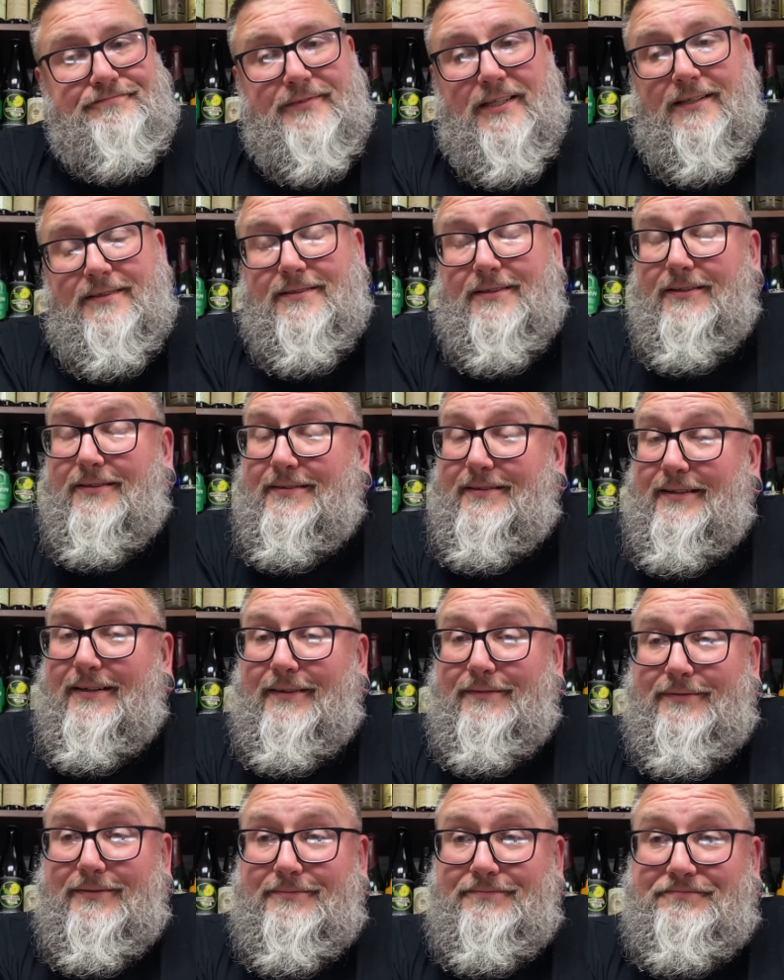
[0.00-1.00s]
It's good
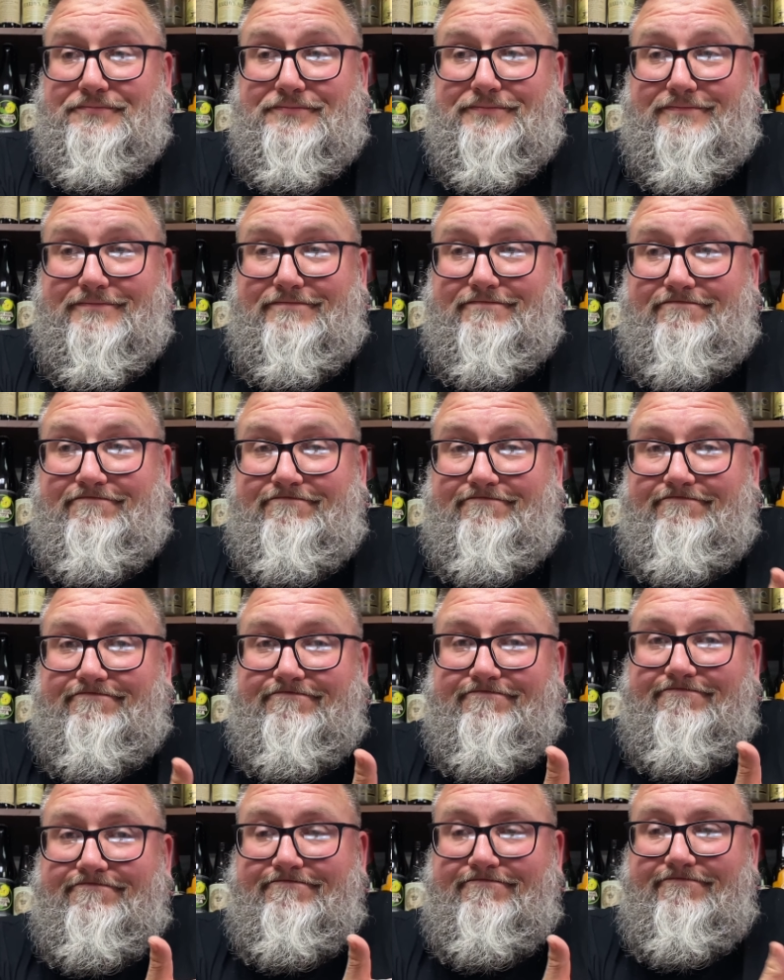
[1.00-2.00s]
stuff.
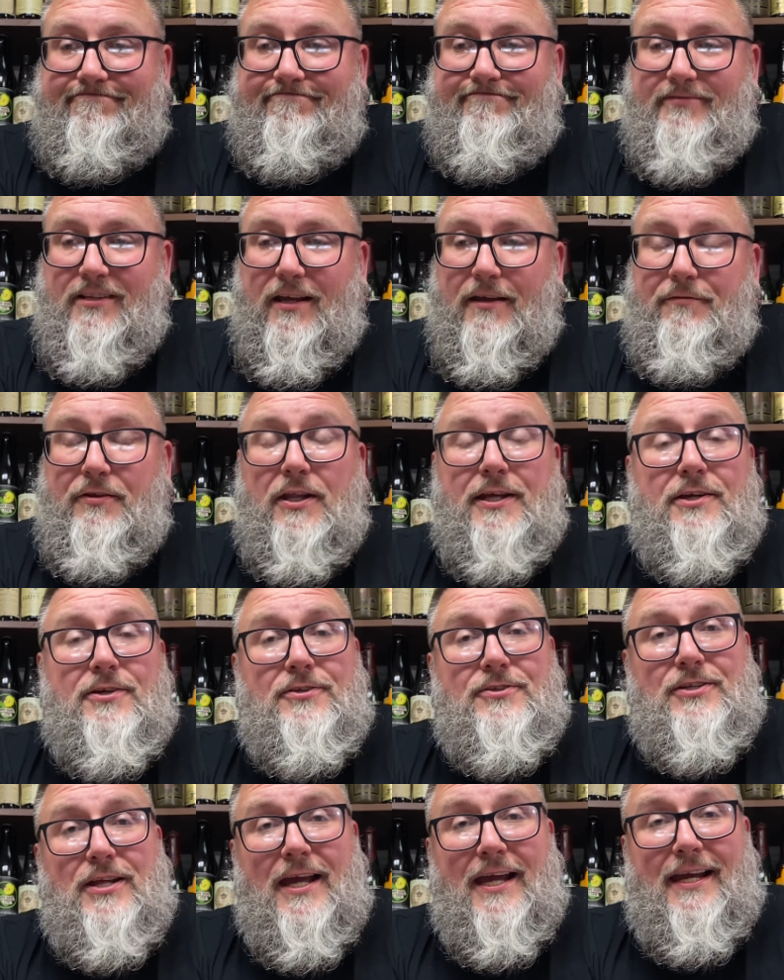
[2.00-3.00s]
If you like
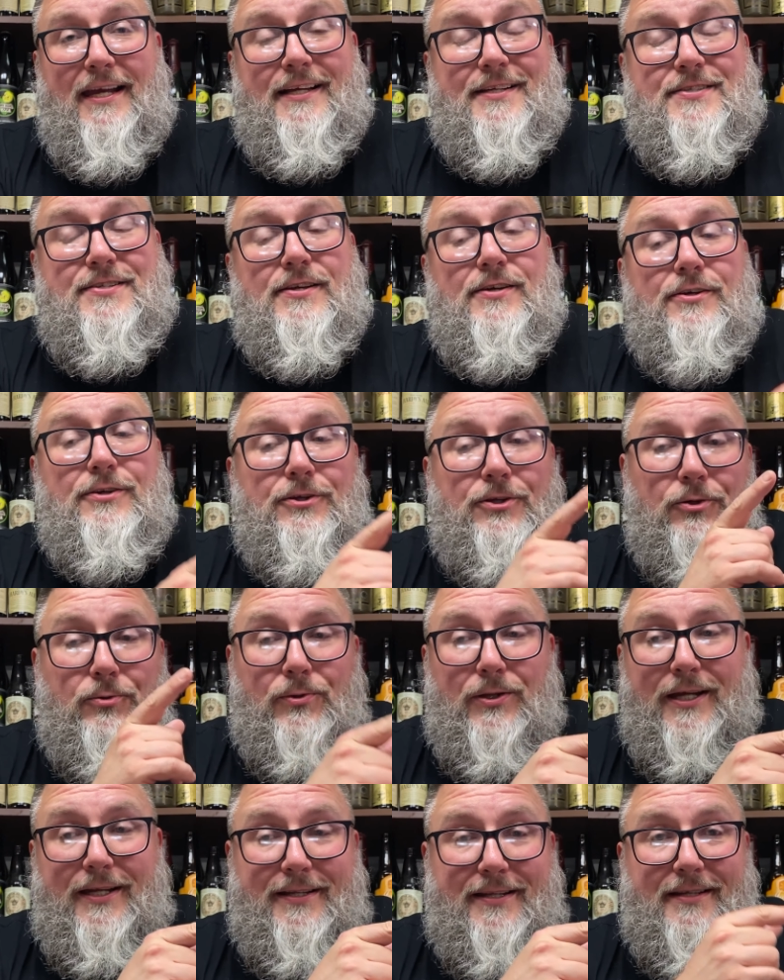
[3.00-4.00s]
good haze, you'll
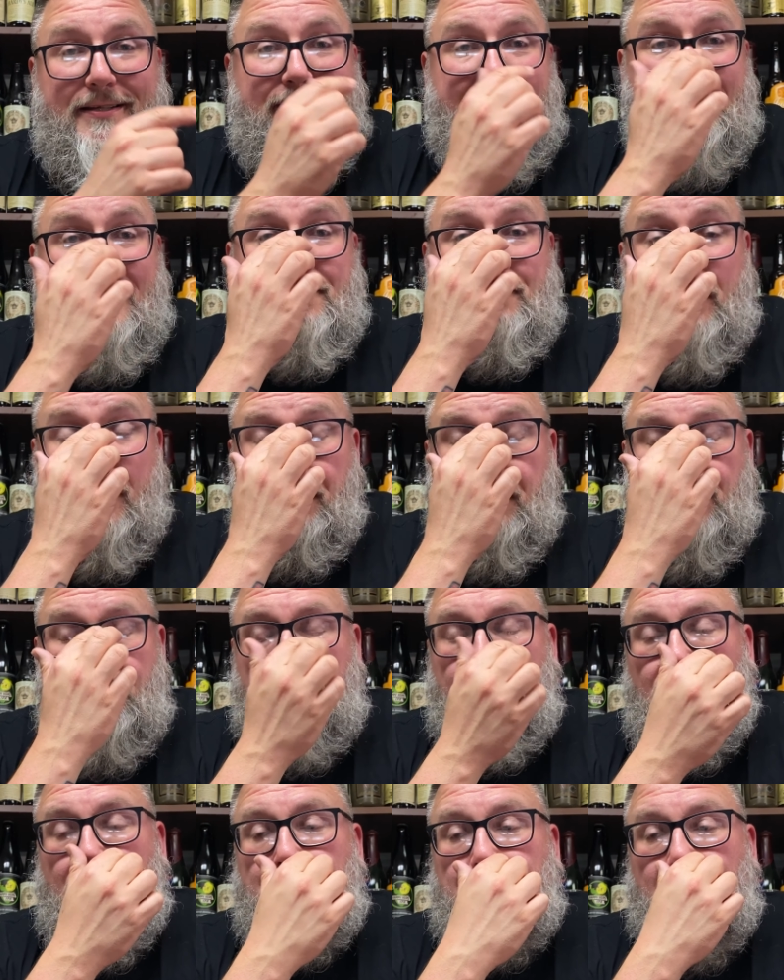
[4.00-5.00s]
like this. That's pretty
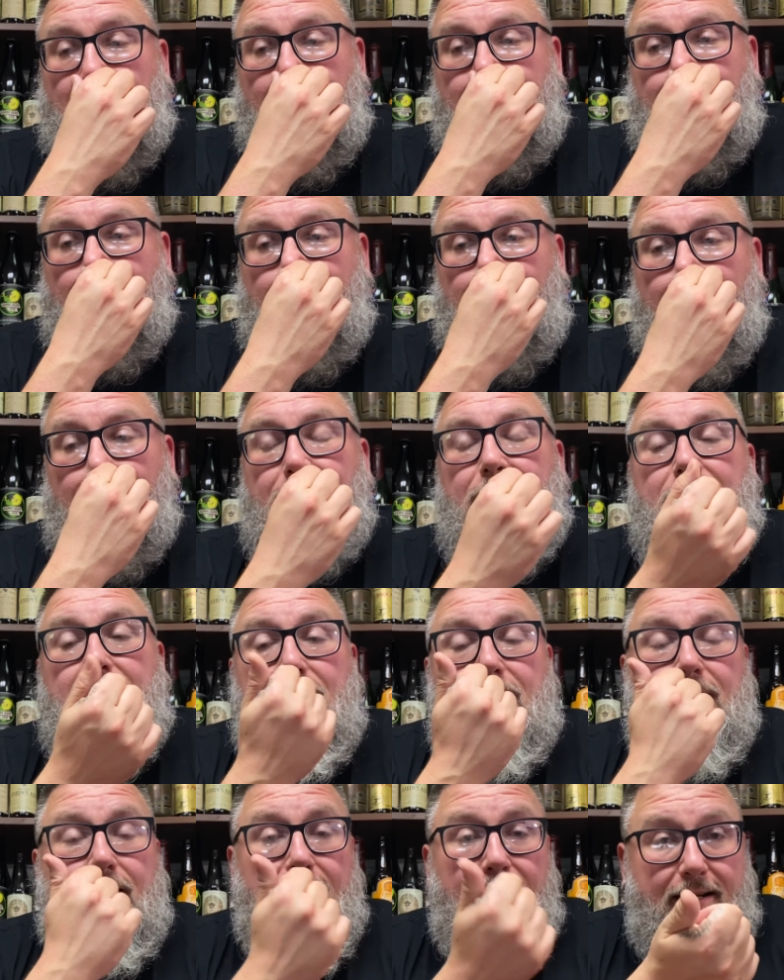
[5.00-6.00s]
much what I'm trying to tell you.
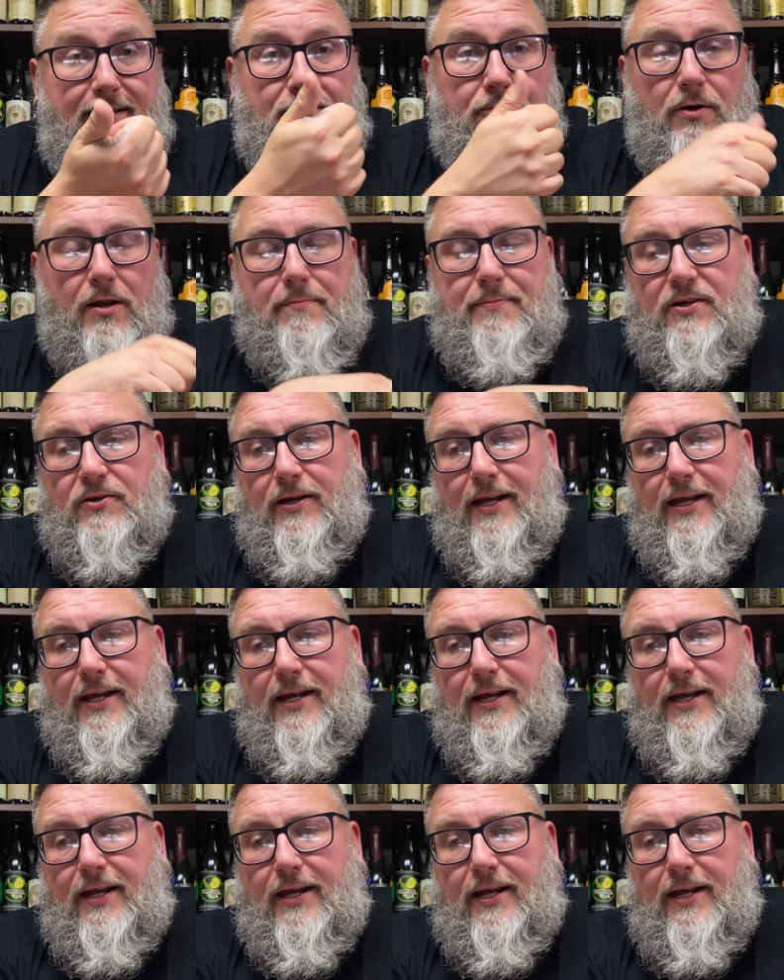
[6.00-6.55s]
Is it one of the better